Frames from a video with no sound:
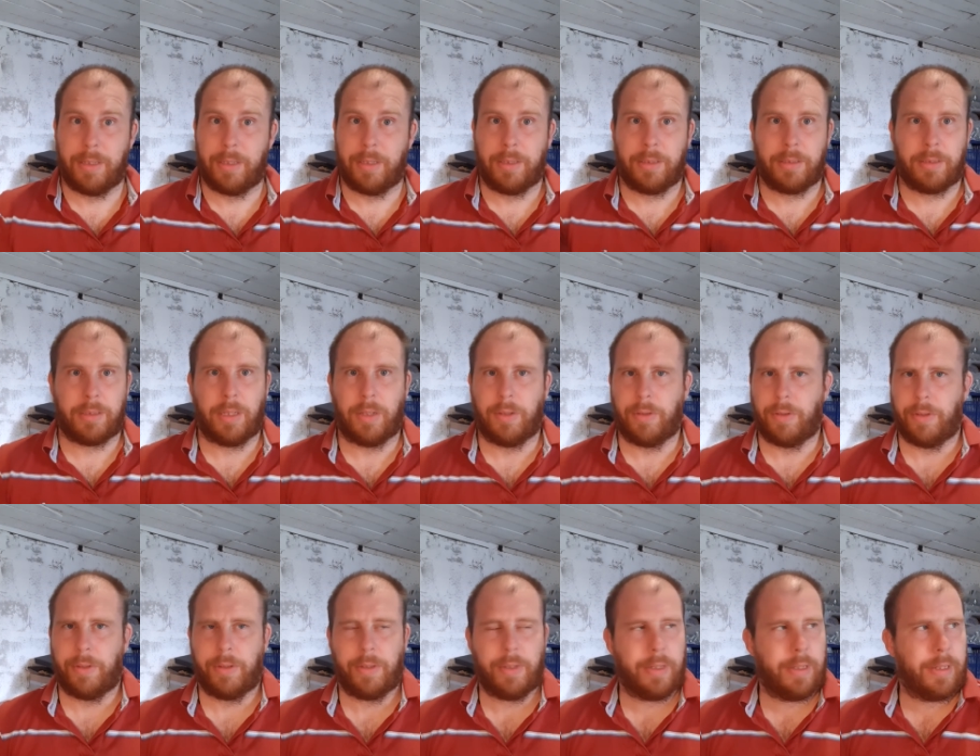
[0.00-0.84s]
So
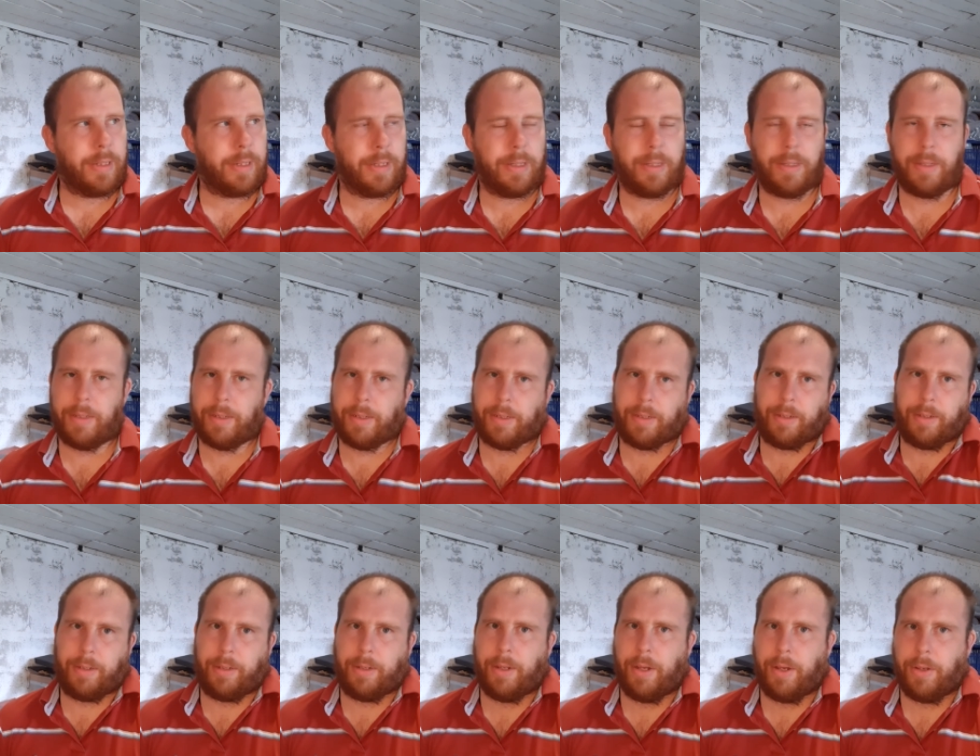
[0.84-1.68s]

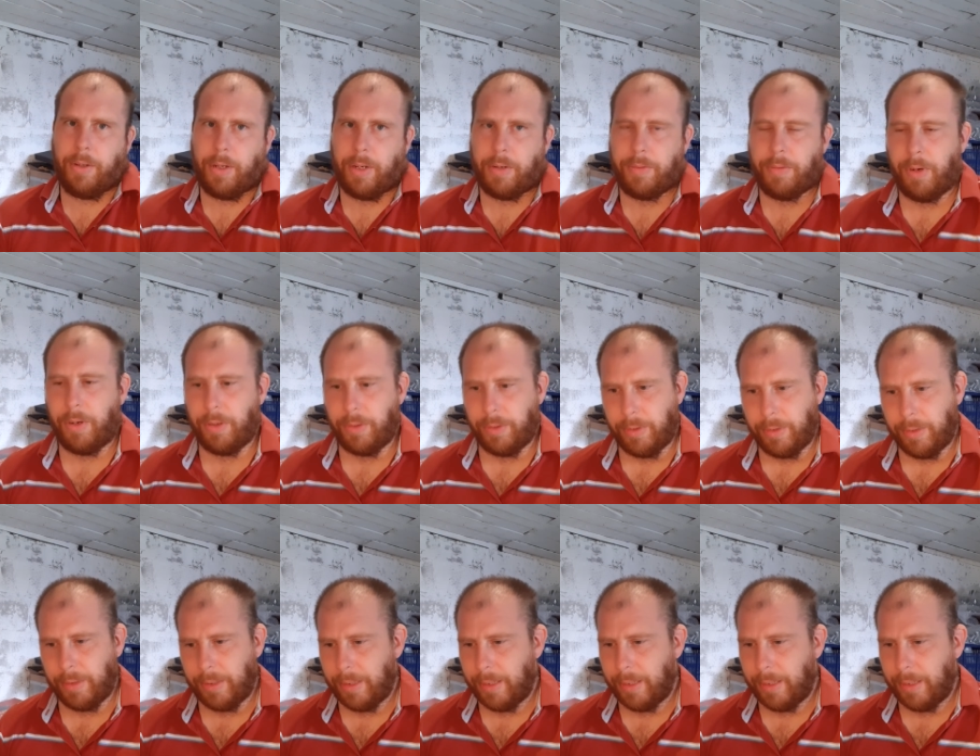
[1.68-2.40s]
you can't go wrong.